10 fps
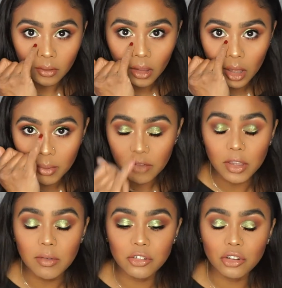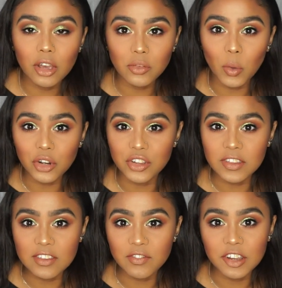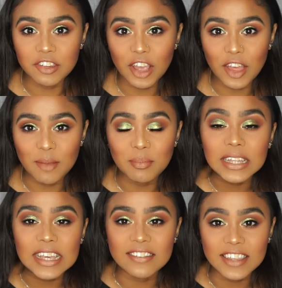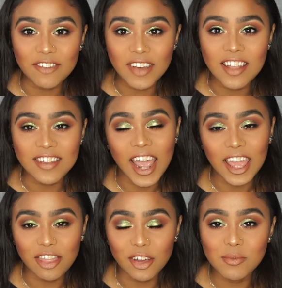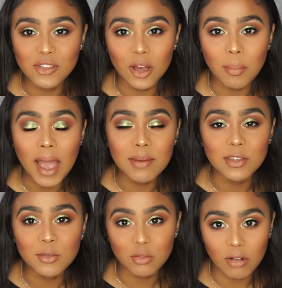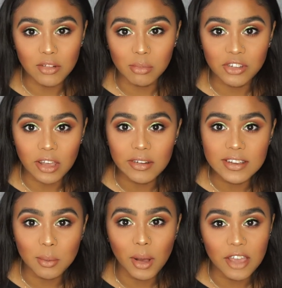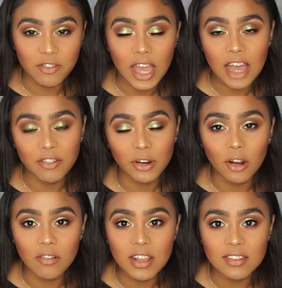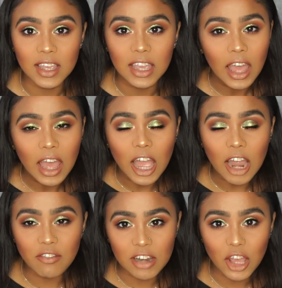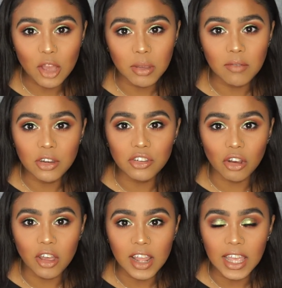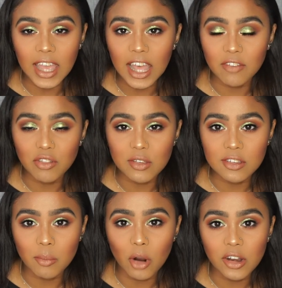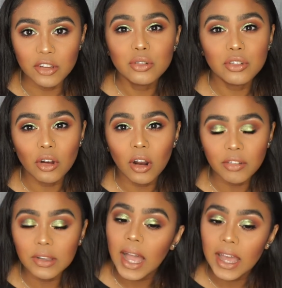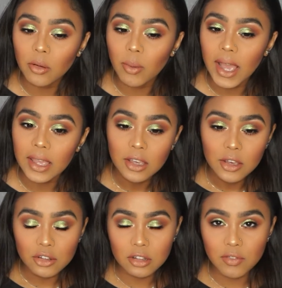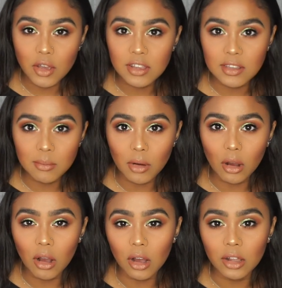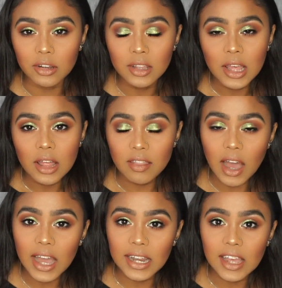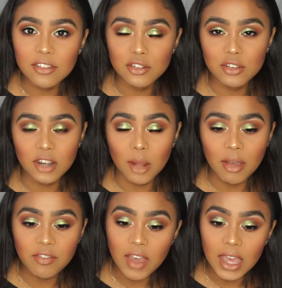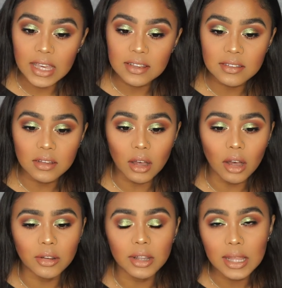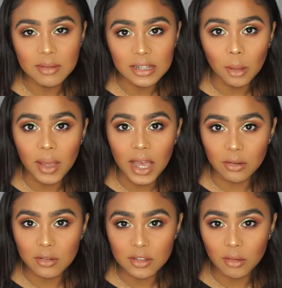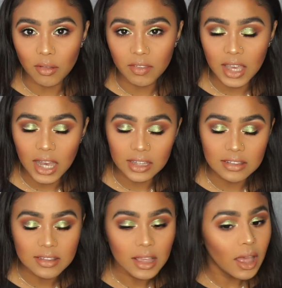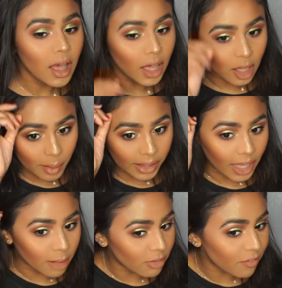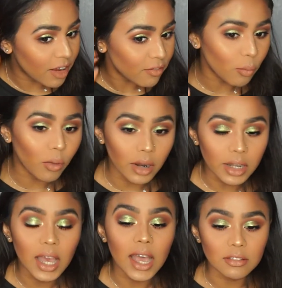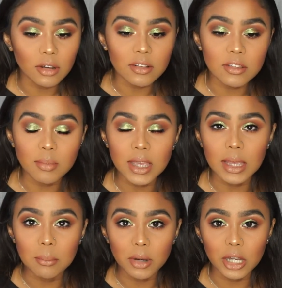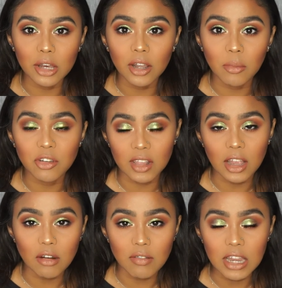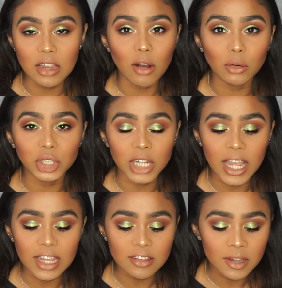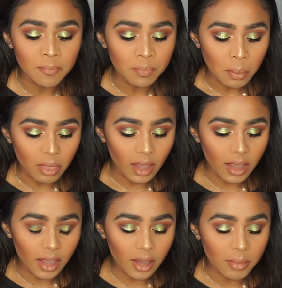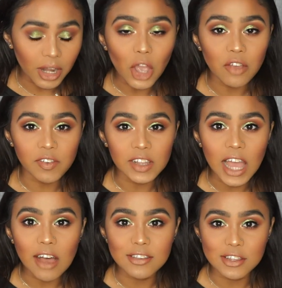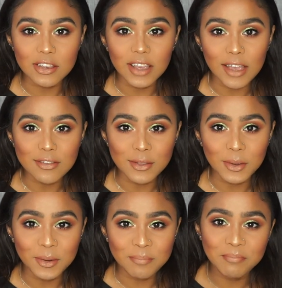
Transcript: if you enjoyed watching this video, then please give it a thumbs up and subscribe to my channel as well if you haven't already. I really hope you enjoyed it. Again, I've used it more in a tutorial kind of way, just focusing more on the highlighters, using it on my face, on the lips a little bit, and also on the eyes. Again, my favourite one has got to be Money Honey, which is that green gold shade. And hopefully I'll see you guys soon.